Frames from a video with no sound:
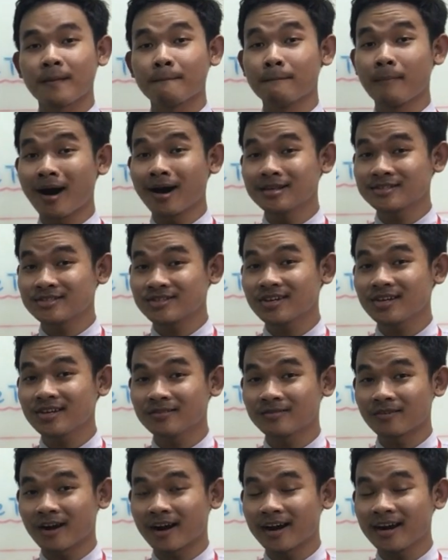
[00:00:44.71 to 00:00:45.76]

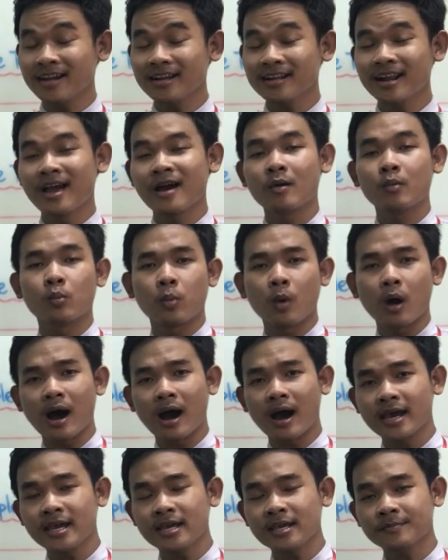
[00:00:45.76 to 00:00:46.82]
Monty, right?
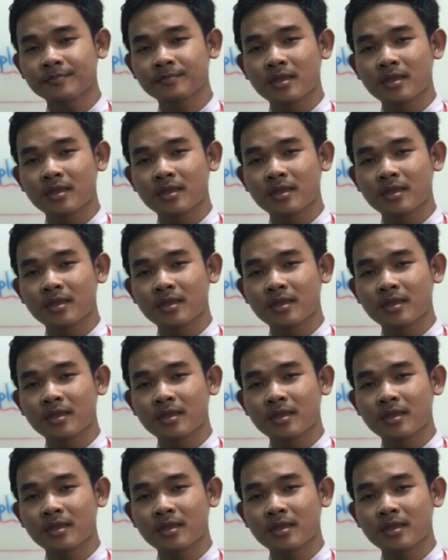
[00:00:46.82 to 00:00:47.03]
Why?